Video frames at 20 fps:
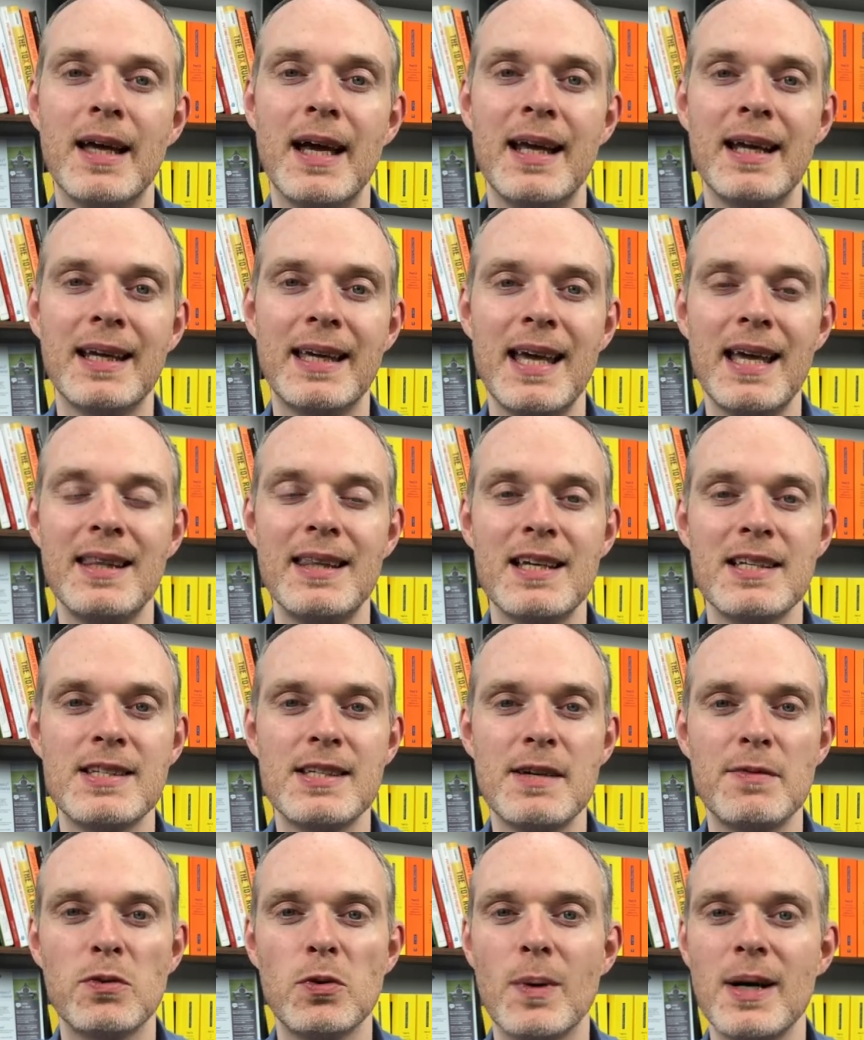And again,
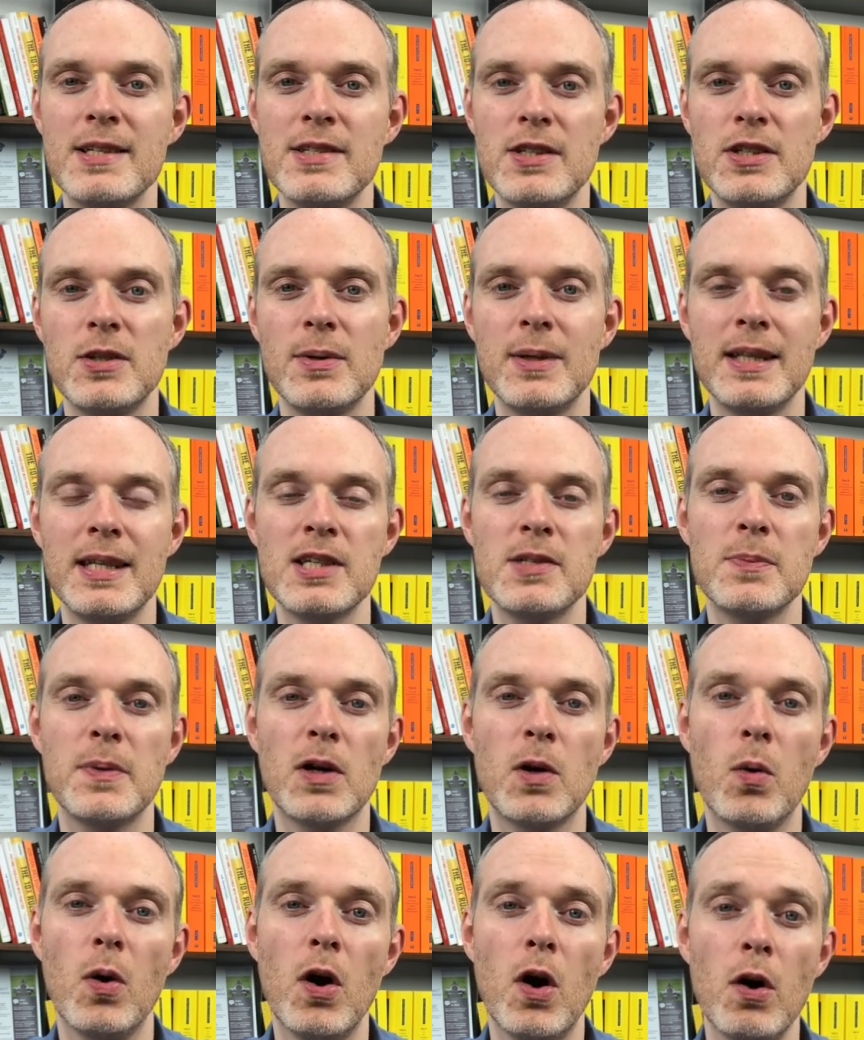there's several ways of doing this,
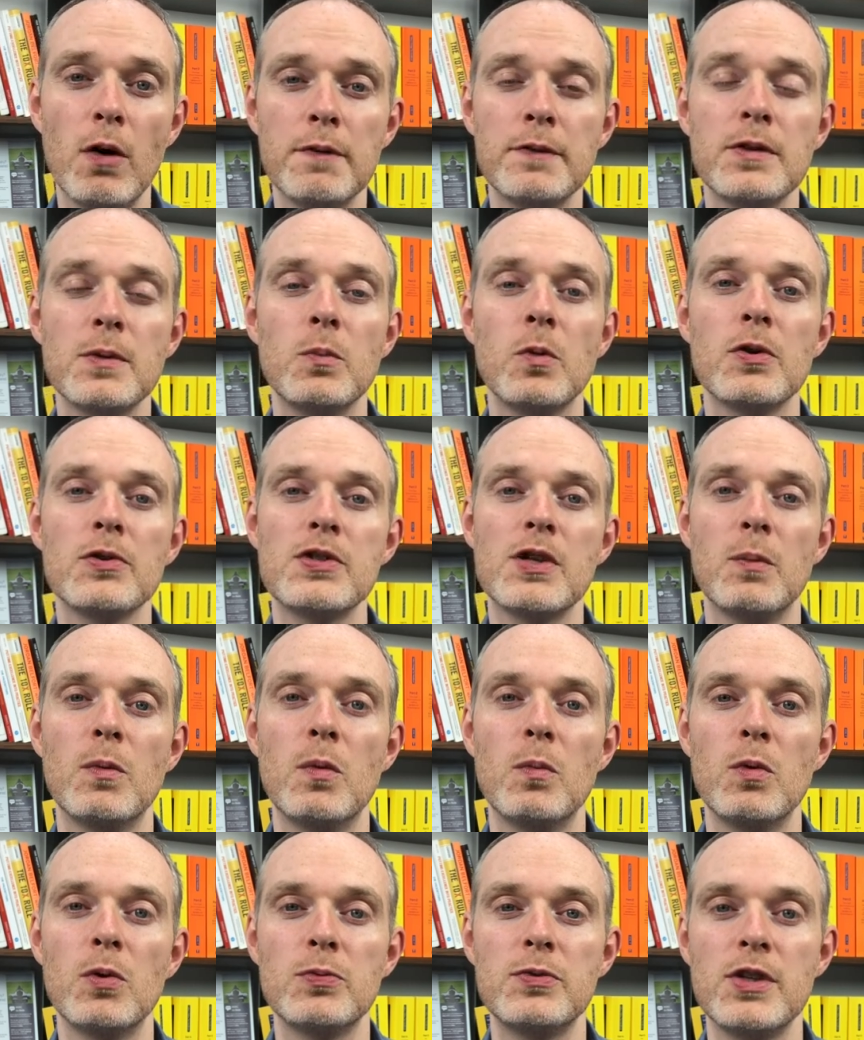but quite often what
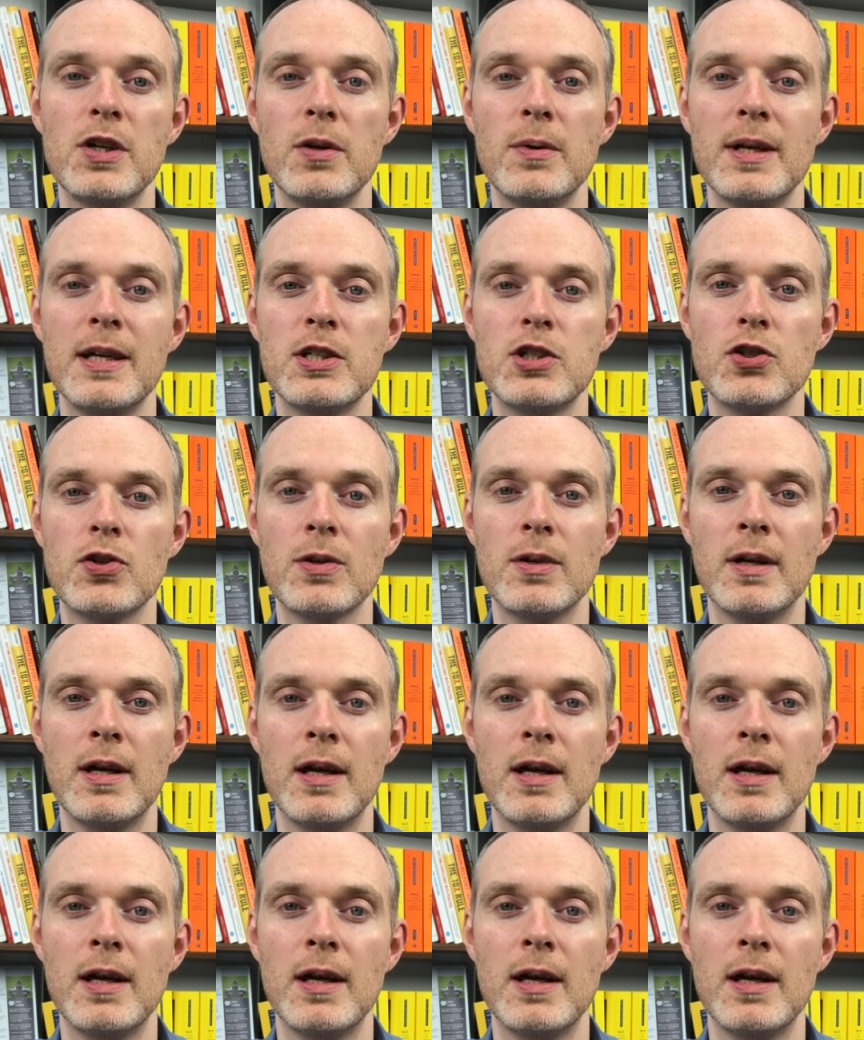someone will do is